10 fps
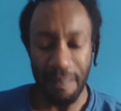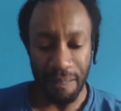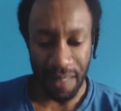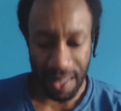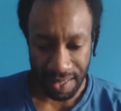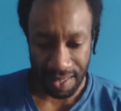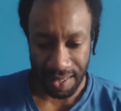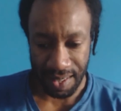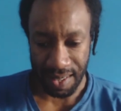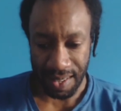I
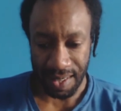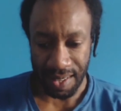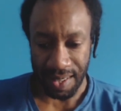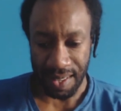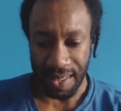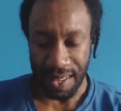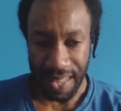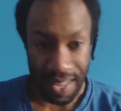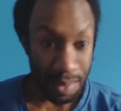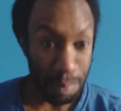think
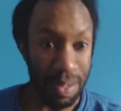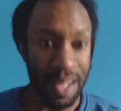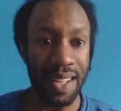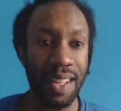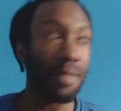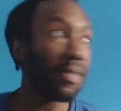he has a plan.